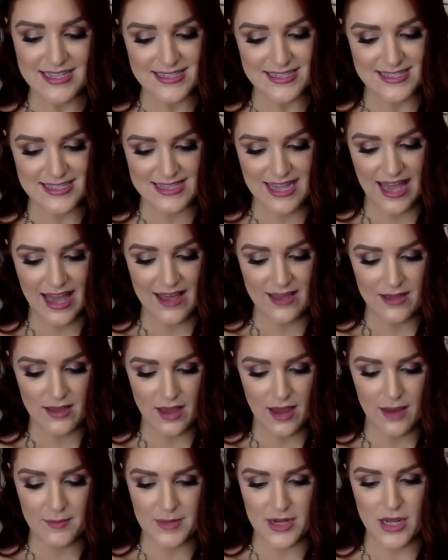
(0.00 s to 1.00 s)
set,
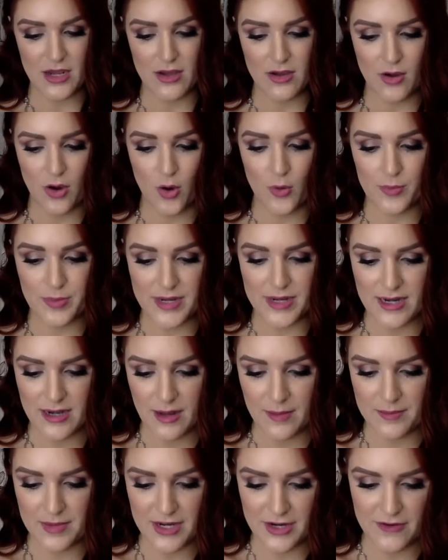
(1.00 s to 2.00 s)
I'm gonna open it
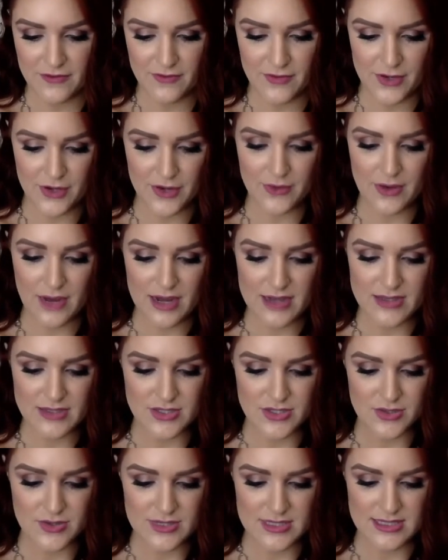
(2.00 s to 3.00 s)
up here for you guys
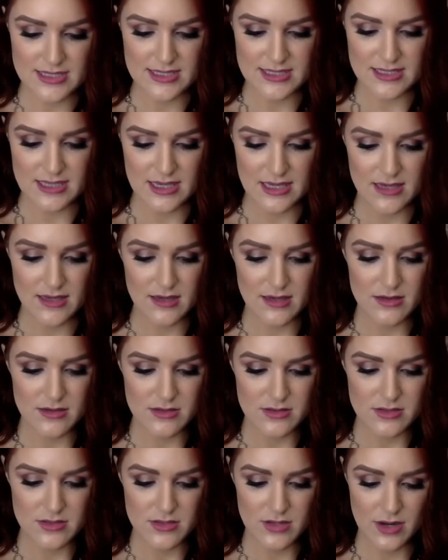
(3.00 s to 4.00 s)
so you can see.
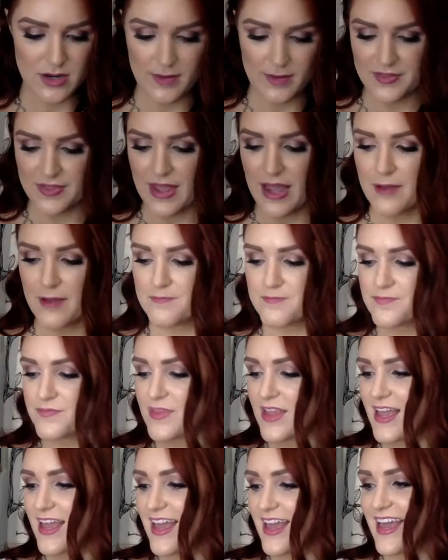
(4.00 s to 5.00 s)
Sorry about that.
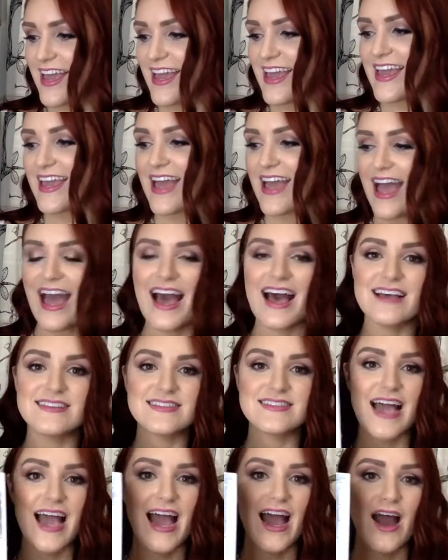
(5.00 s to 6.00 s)
It
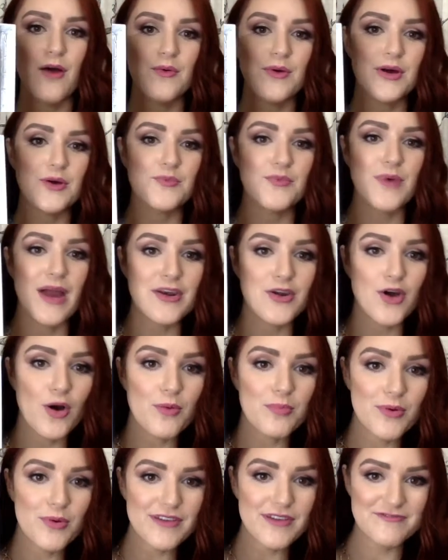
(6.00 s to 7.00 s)
has our
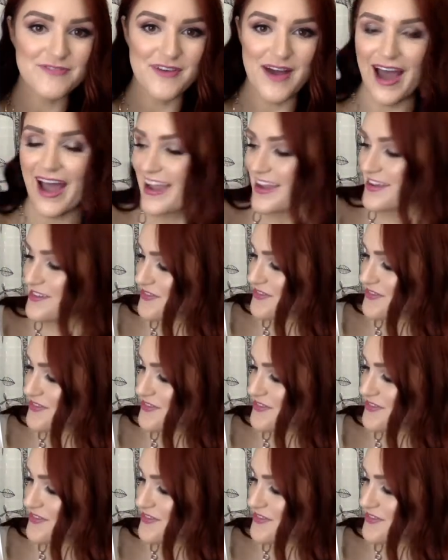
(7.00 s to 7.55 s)
retinol 0.5